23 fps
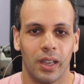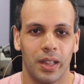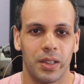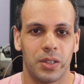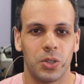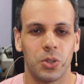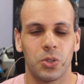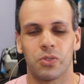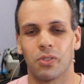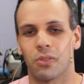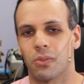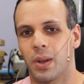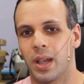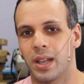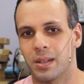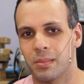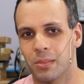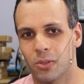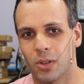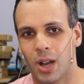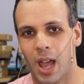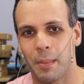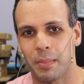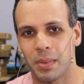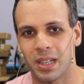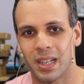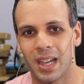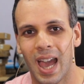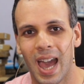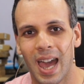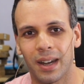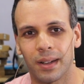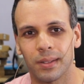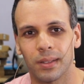it's used for random crappy
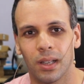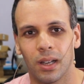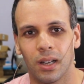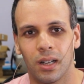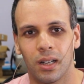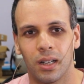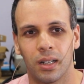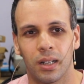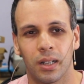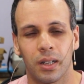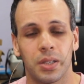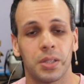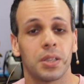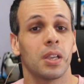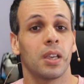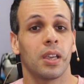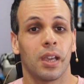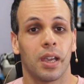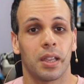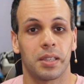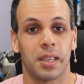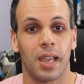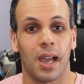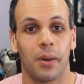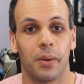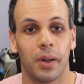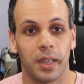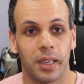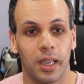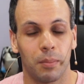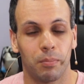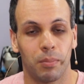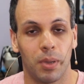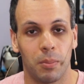catalogs, it's how
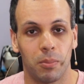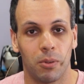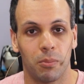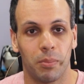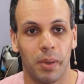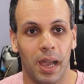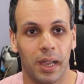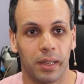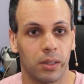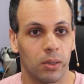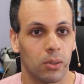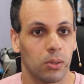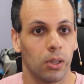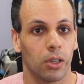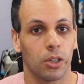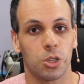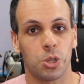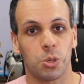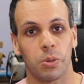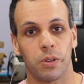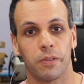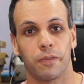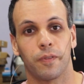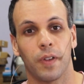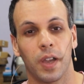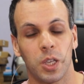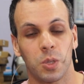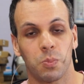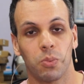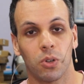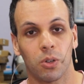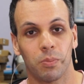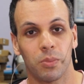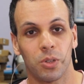I get people back their luxury
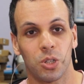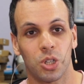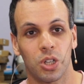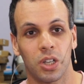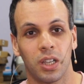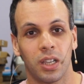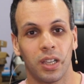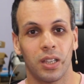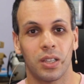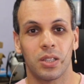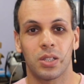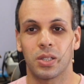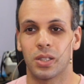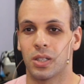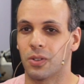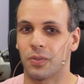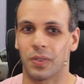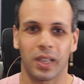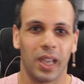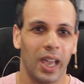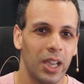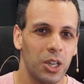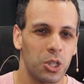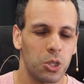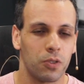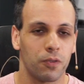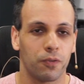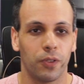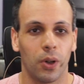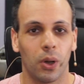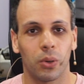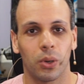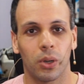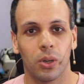Facebook machines and their vacation
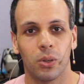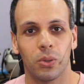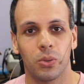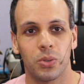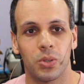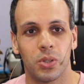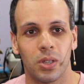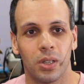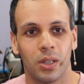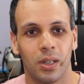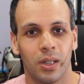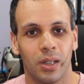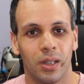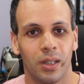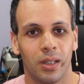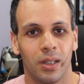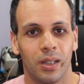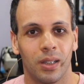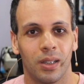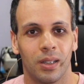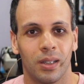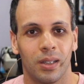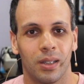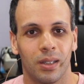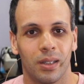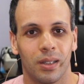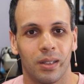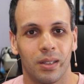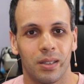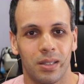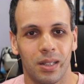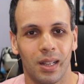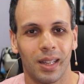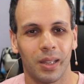photos.
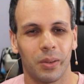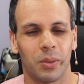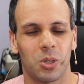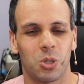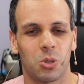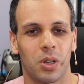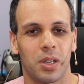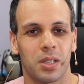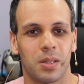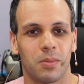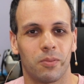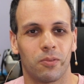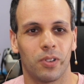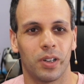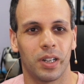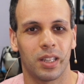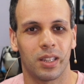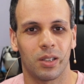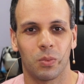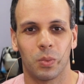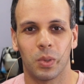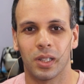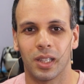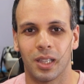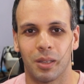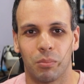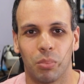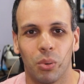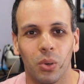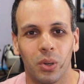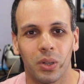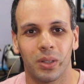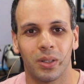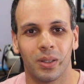It's not like we trust them for anything really
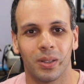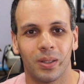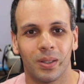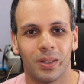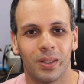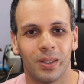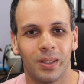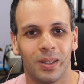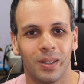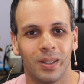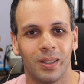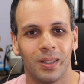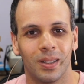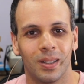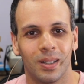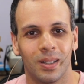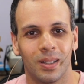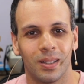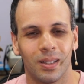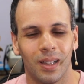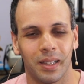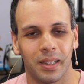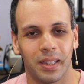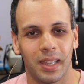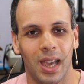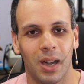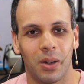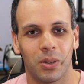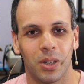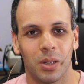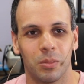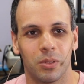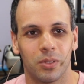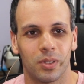important, like the
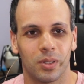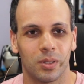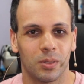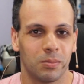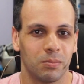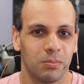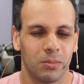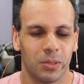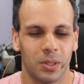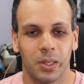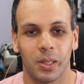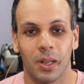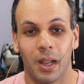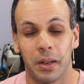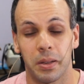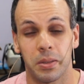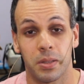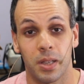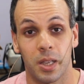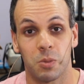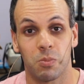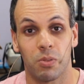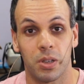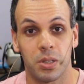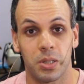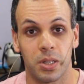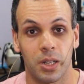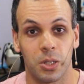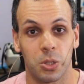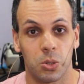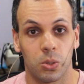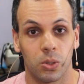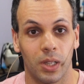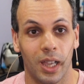outcome of a United States
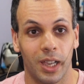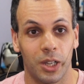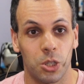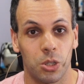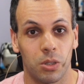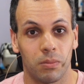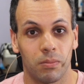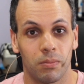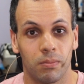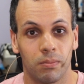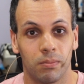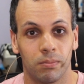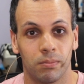presidential election.